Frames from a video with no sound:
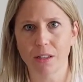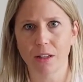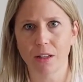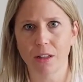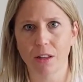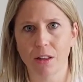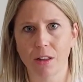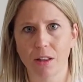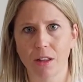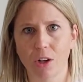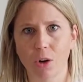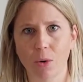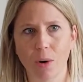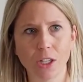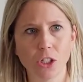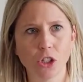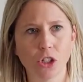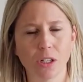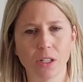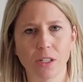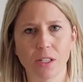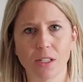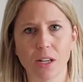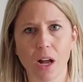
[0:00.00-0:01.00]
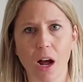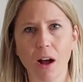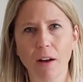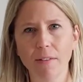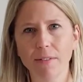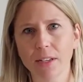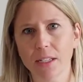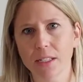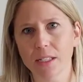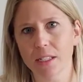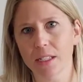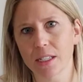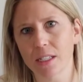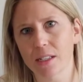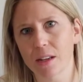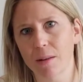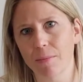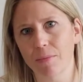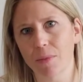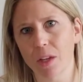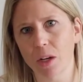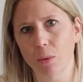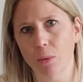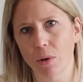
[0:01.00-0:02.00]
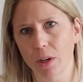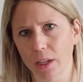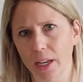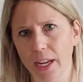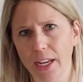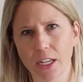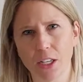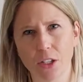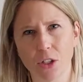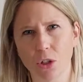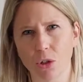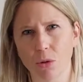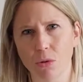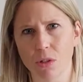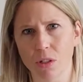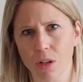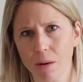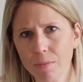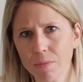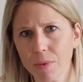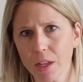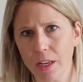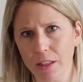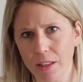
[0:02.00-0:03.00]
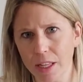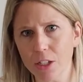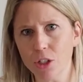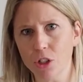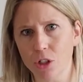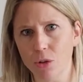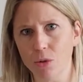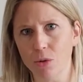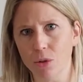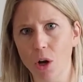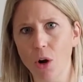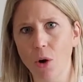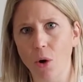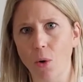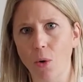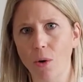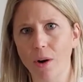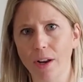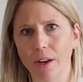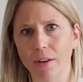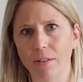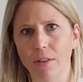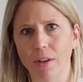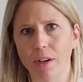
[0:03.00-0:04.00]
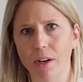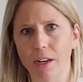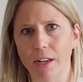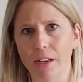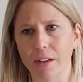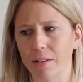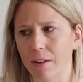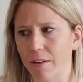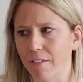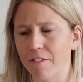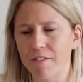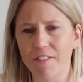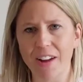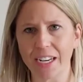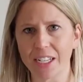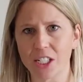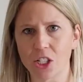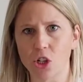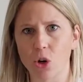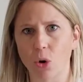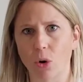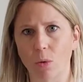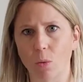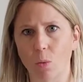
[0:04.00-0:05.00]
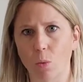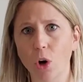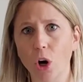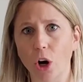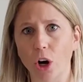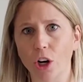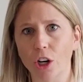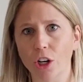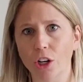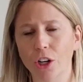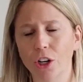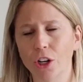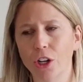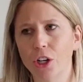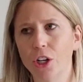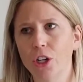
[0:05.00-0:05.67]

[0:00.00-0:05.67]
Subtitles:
The question is obviously something related to something that you know and affects your work.